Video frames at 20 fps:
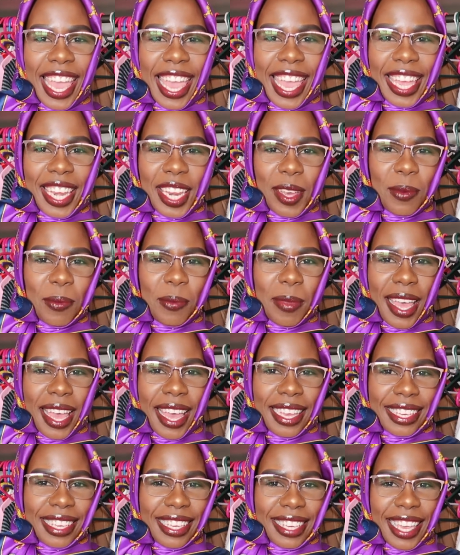and I'm
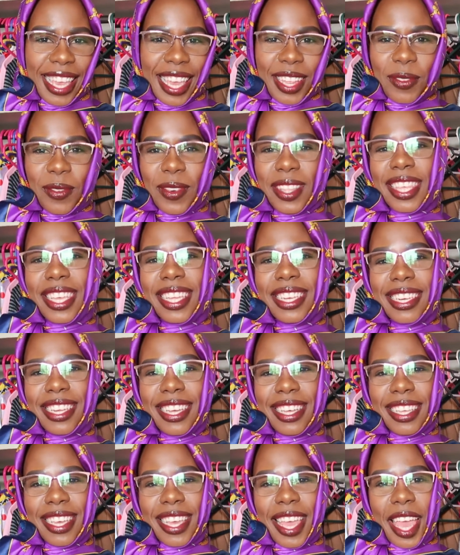back again with
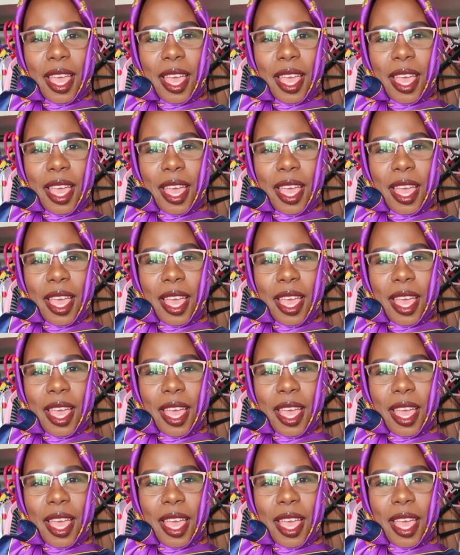another